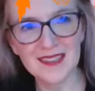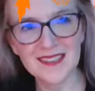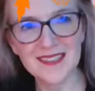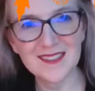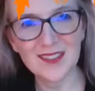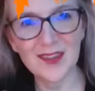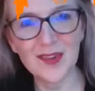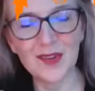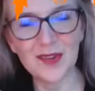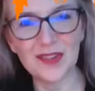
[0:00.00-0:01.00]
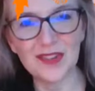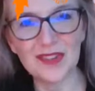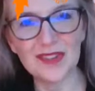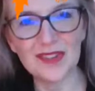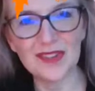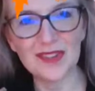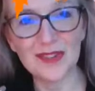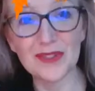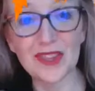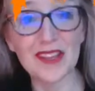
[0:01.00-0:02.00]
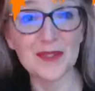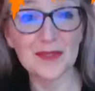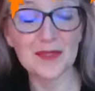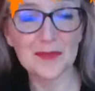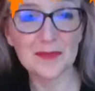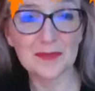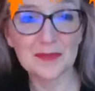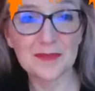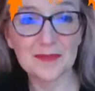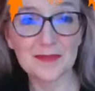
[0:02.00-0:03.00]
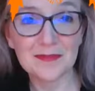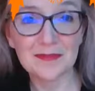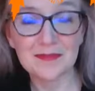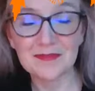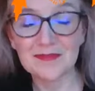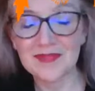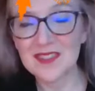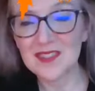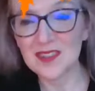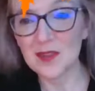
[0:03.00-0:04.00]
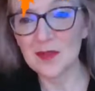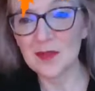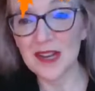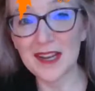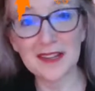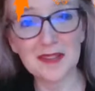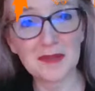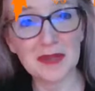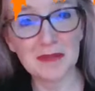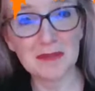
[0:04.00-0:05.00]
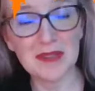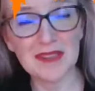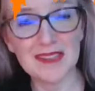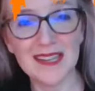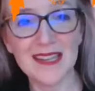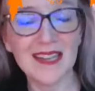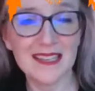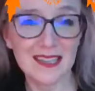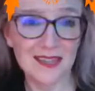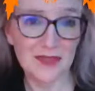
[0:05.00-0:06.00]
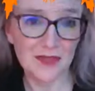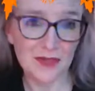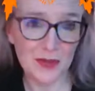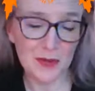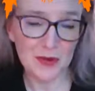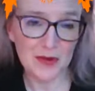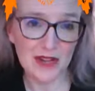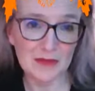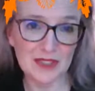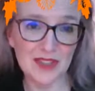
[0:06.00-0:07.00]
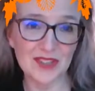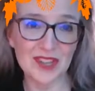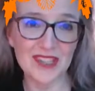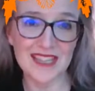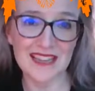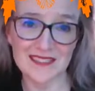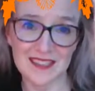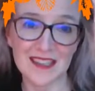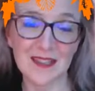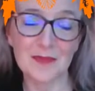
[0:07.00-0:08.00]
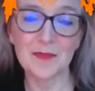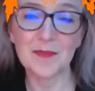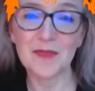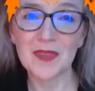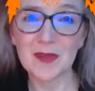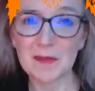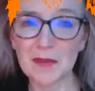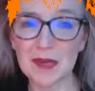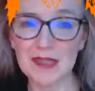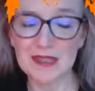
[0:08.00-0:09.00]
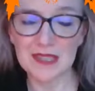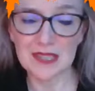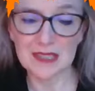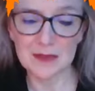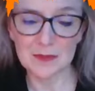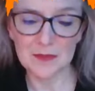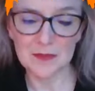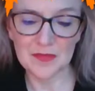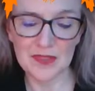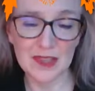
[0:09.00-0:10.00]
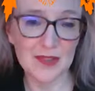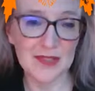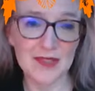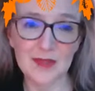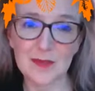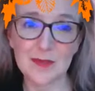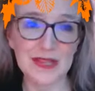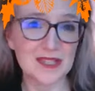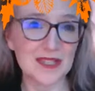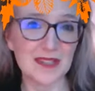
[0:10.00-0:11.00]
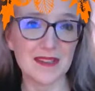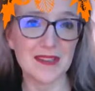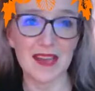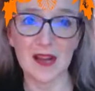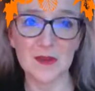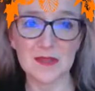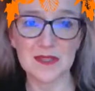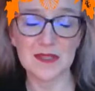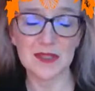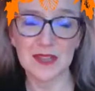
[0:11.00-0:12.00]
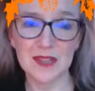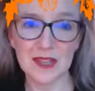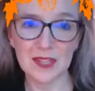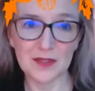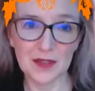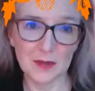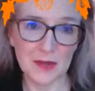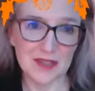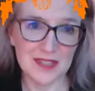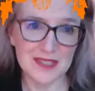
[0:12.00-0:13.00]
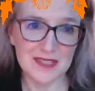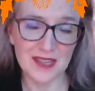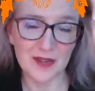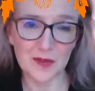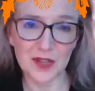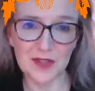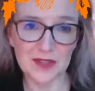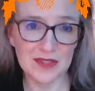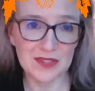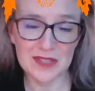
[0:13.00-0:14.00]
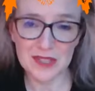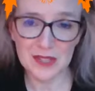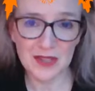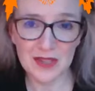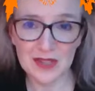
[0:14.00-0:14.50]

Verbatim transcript: it takes on a whole new life. So I highly recommend it. And I, again, the free program is called Audacity, but um, there there are basic apps that have come out since then where you can just